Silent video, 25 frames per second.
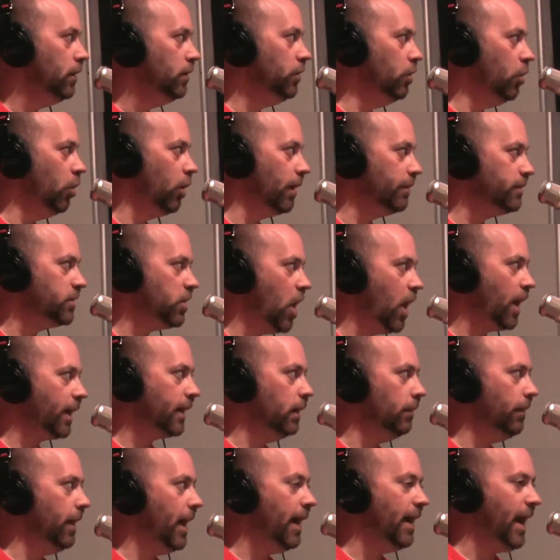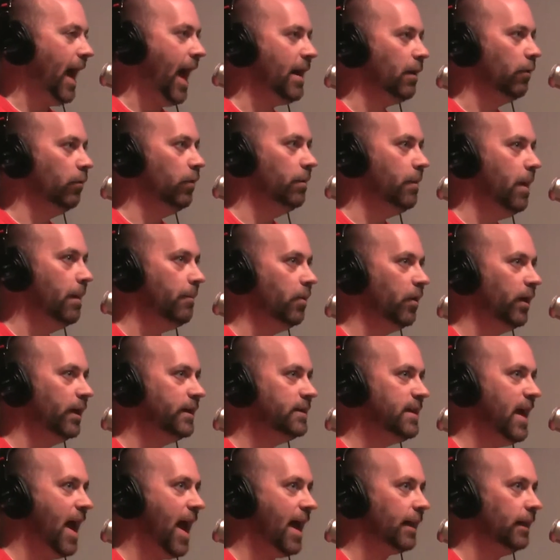You know what I'm talking about? I don't remember
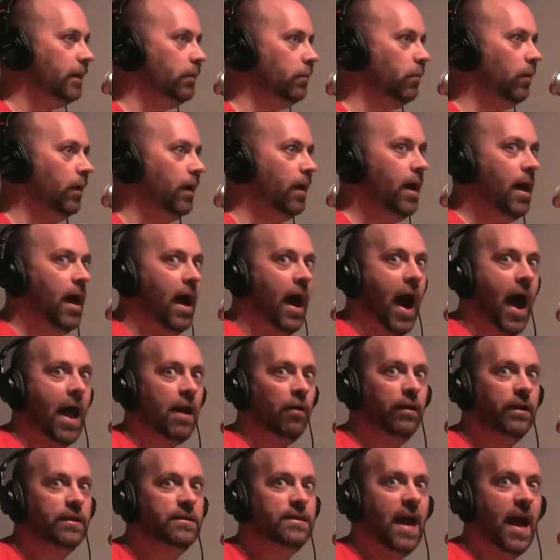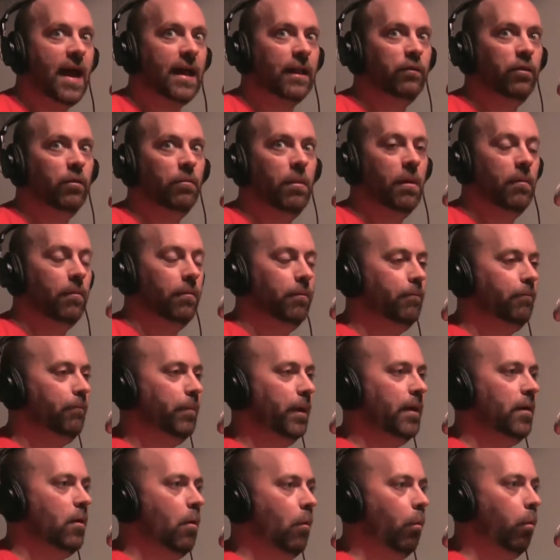exactly. Oh, yeah. I don't exactly remember,
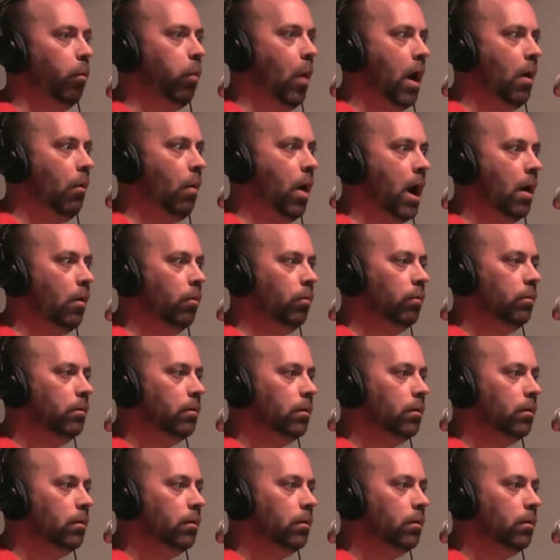but wow.